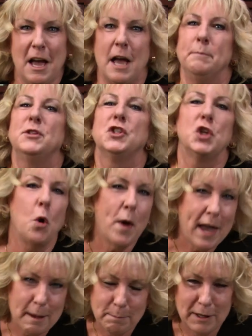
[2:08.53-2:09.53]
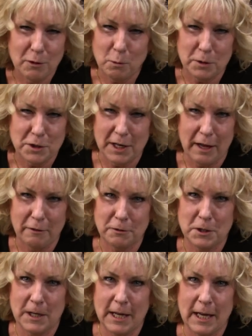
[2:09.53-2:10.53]
I'm so happy that we're together
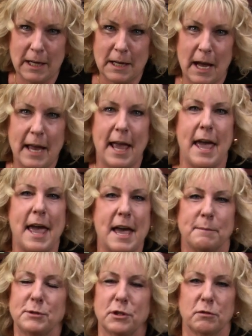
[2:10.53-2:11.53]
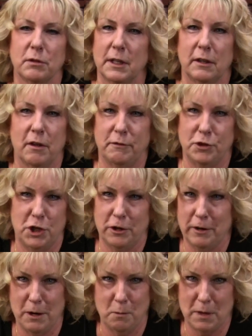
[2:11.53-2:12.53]
today. I absolutely love
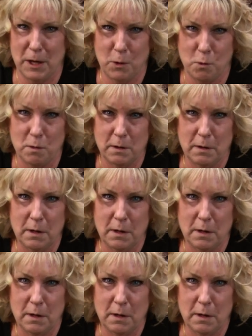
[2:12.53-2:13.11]
sharing with you.